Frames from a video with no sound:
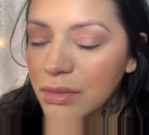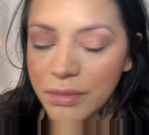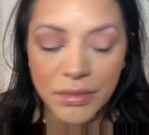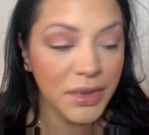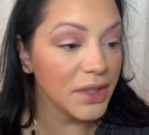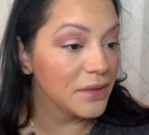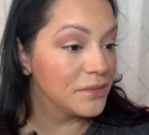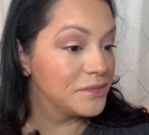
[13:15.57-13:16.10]

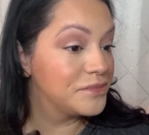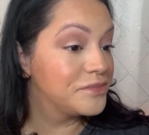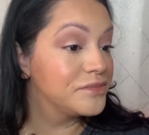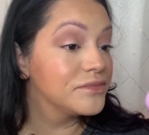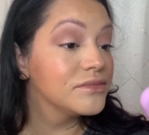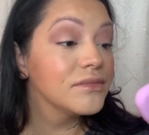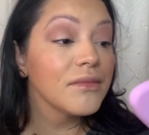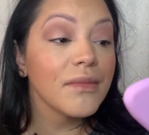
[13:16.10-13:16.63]
but
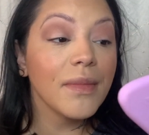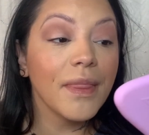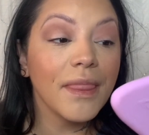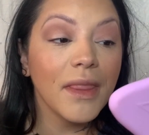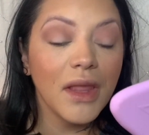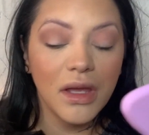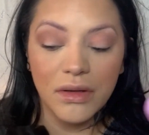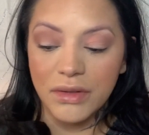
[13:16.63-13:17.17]

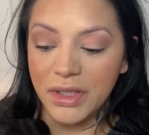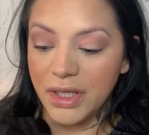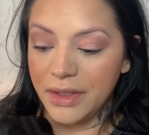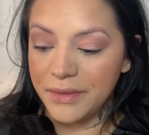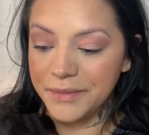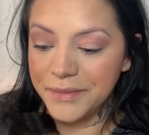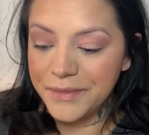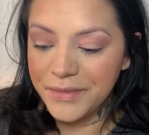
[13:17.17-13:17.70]
okay.
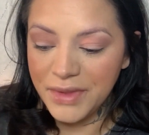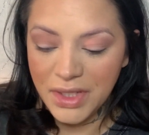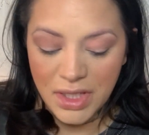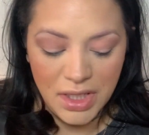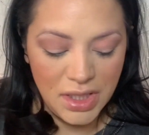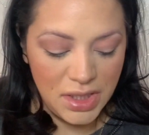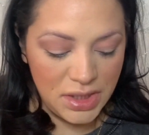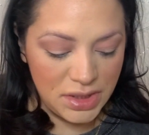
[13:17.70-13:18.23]

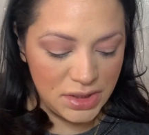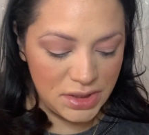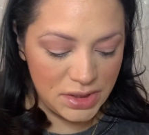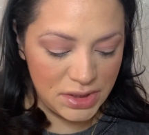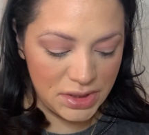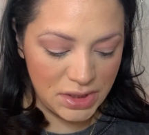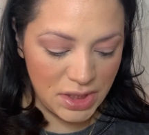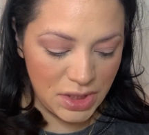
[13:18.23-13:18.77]

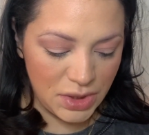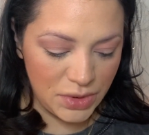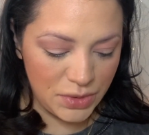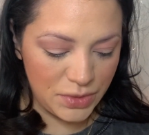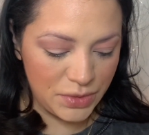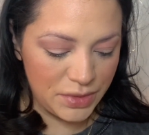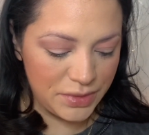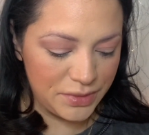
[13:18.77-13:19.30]

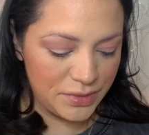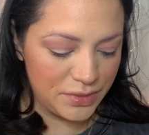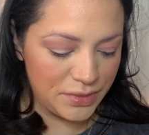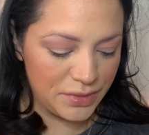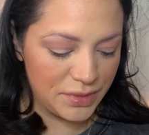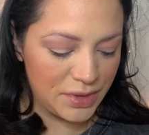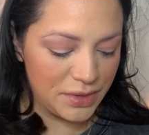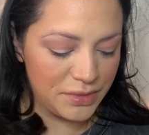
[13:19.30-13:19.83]
So
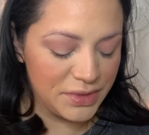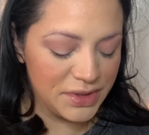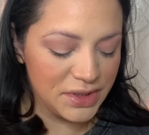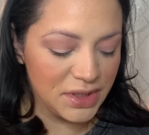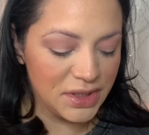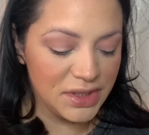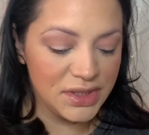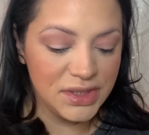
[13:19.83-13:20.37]
I was
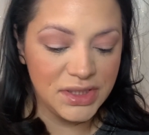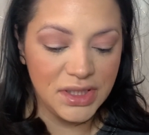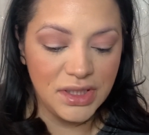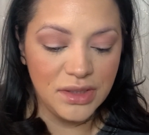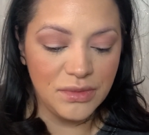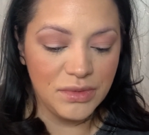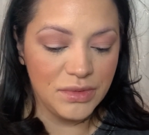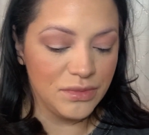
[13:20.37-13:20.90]
gonna
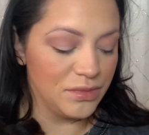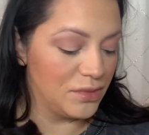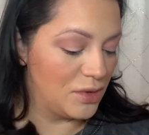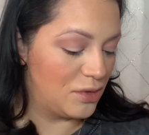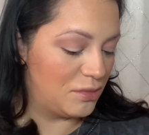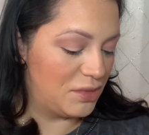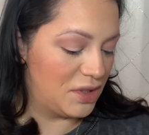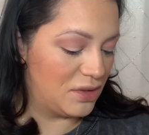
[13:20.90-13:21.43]
see what
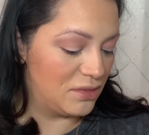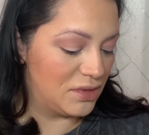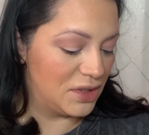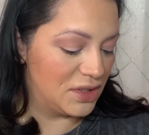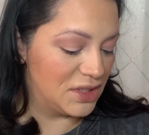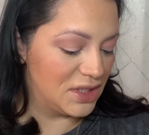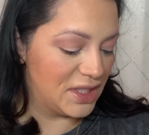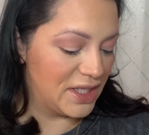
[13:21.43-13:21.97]
Romeo
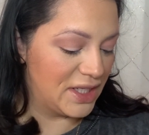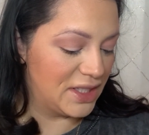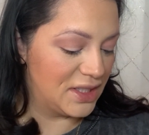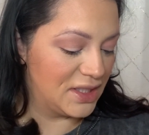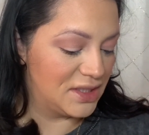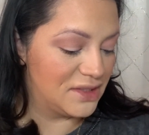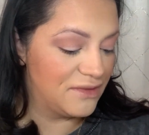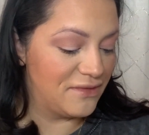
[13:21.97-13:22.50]
looked like.
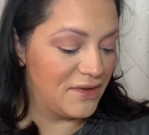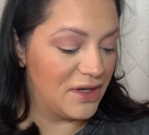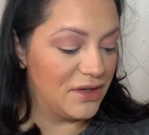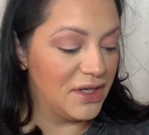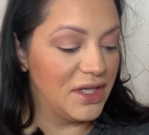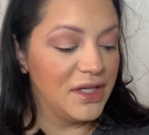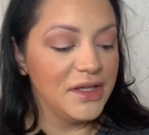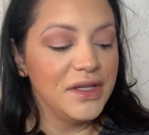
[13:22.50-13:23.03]
It's a
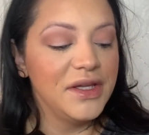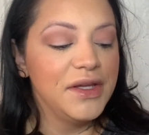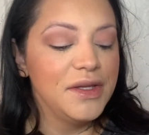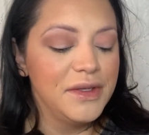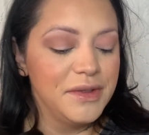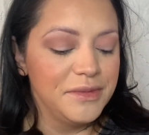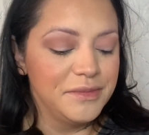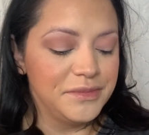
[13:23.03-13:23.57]
very,
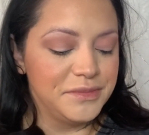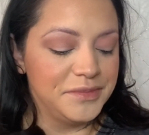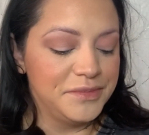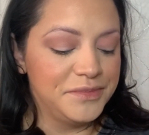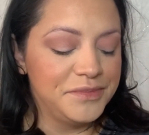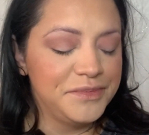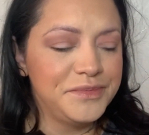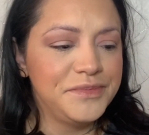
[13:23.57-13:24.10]

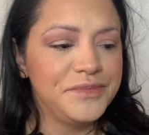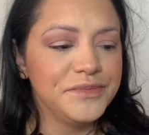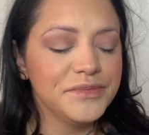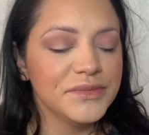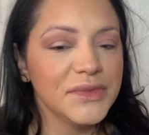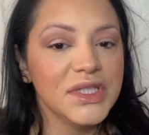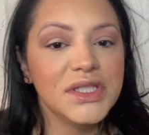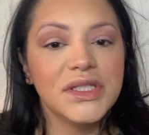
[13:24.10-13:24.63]

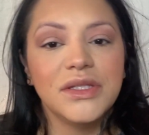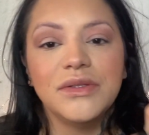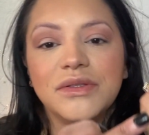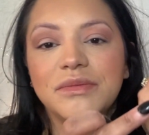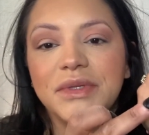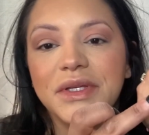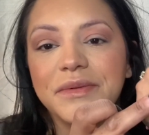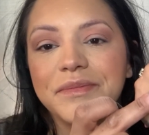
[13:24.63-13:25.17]
excuse
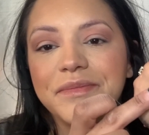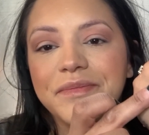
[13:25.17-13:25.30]
me,